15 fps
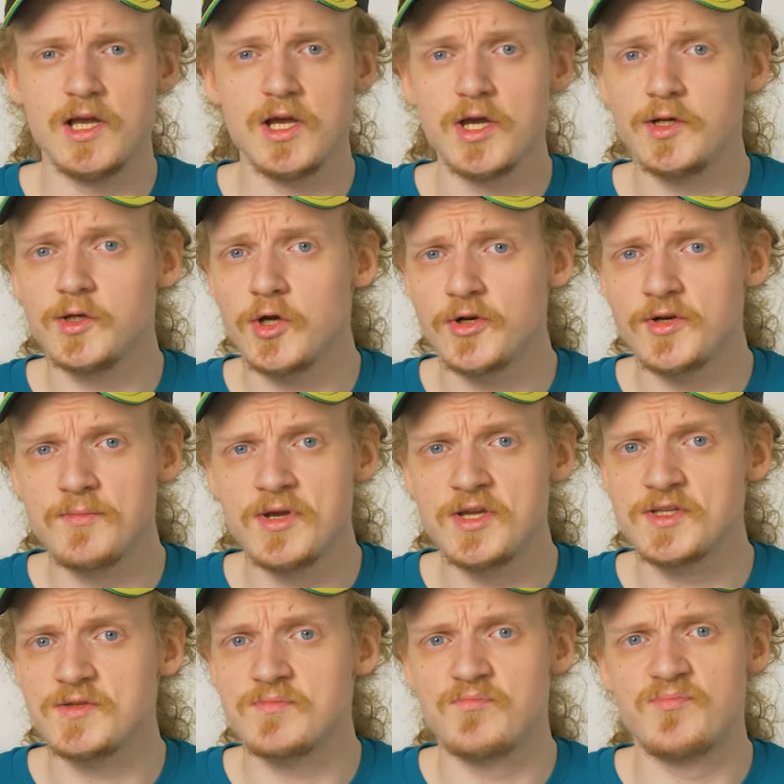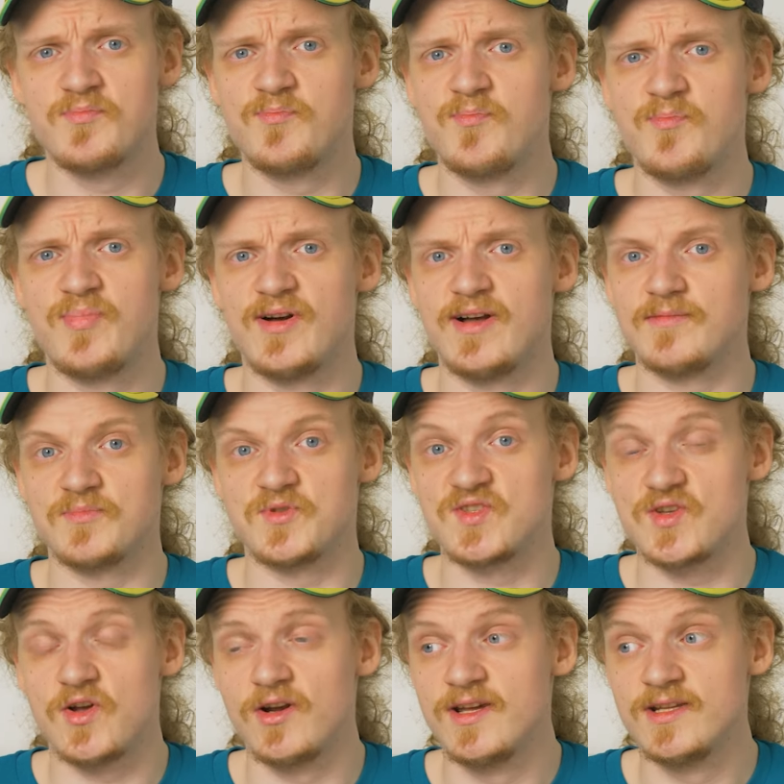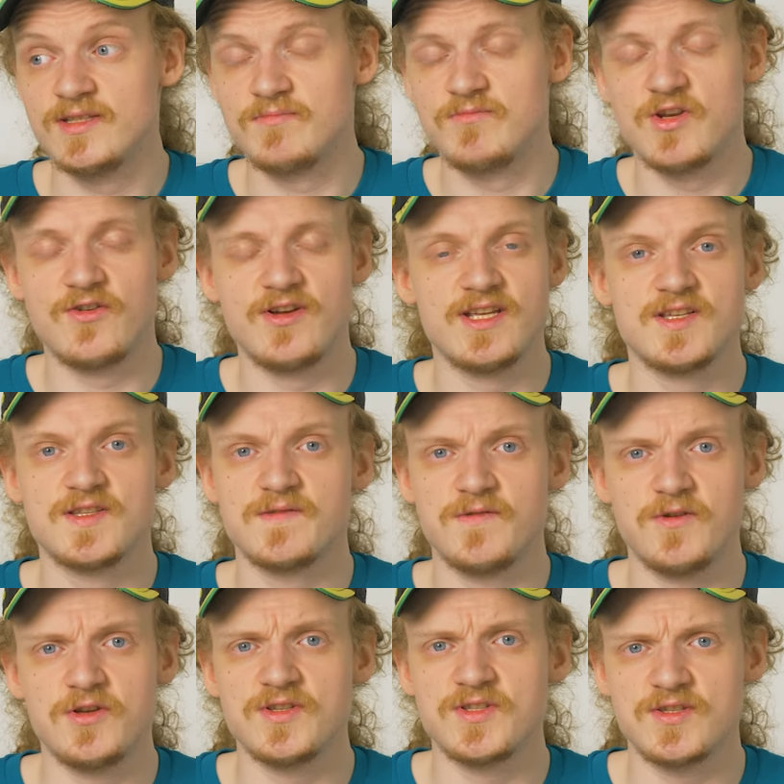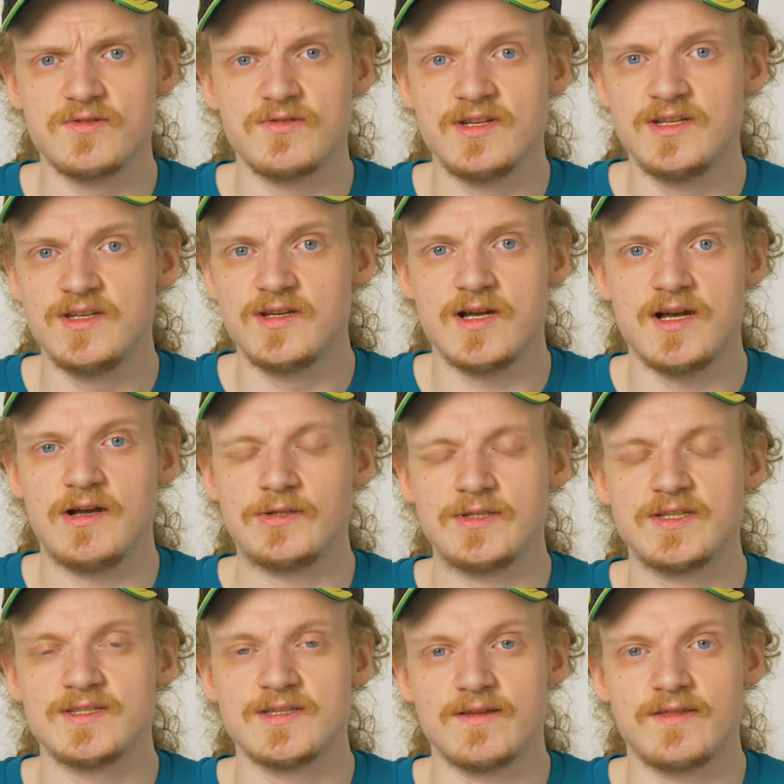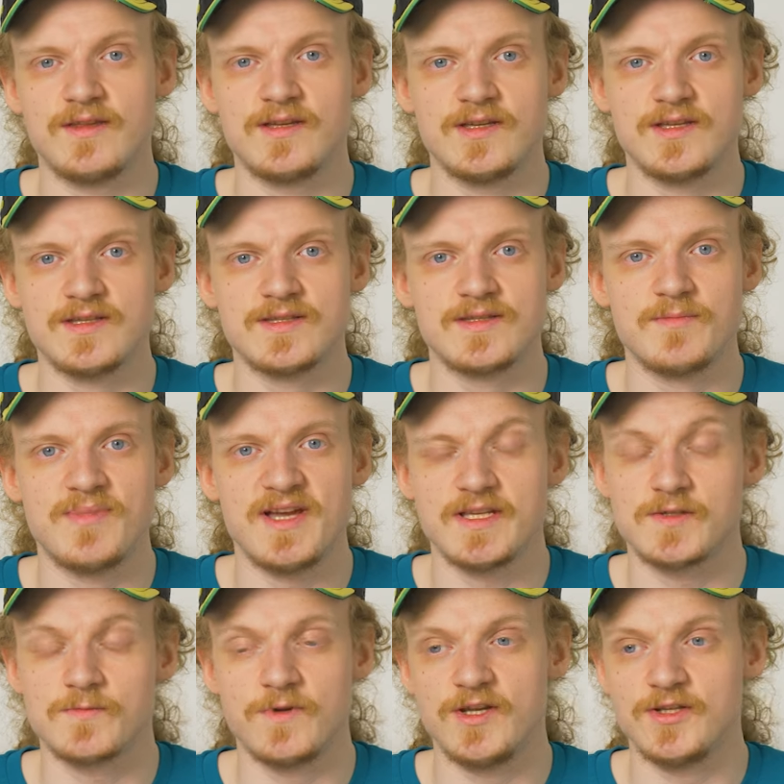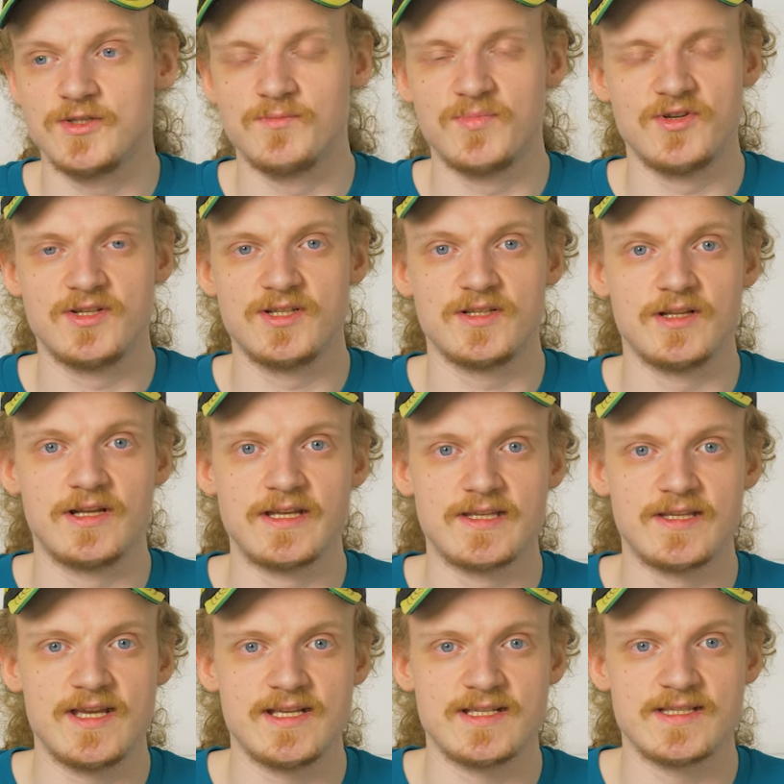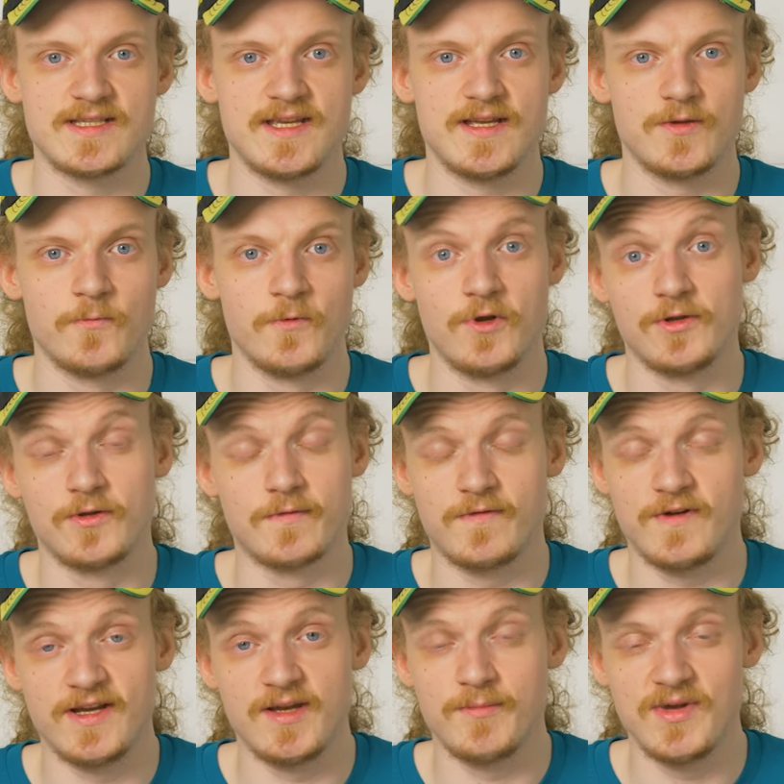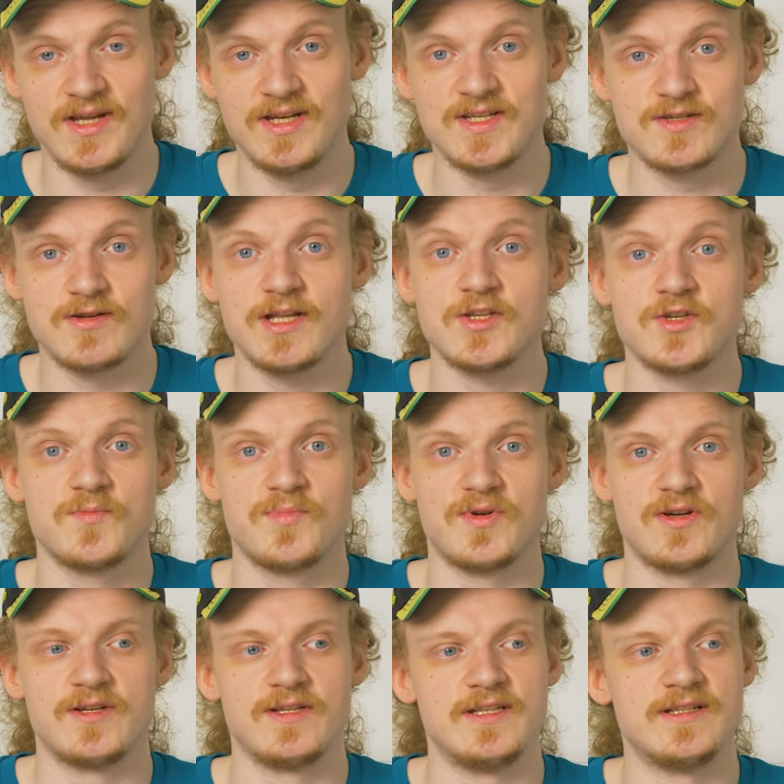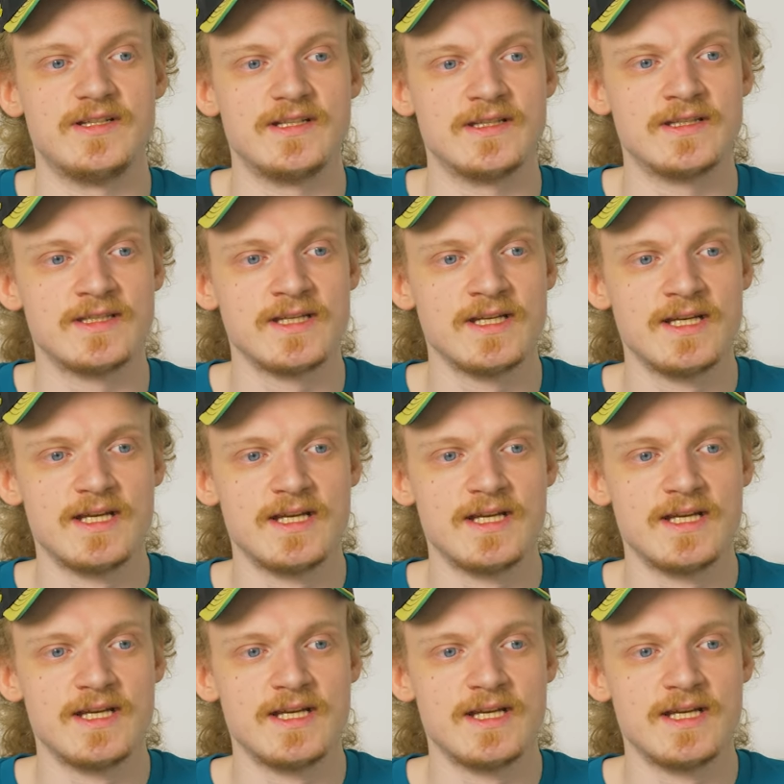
anonymous, but solid during his first two IndyCar outings, I think is the best way to put it. Like, he hasn't set the world on fire by any stretch, but he didn't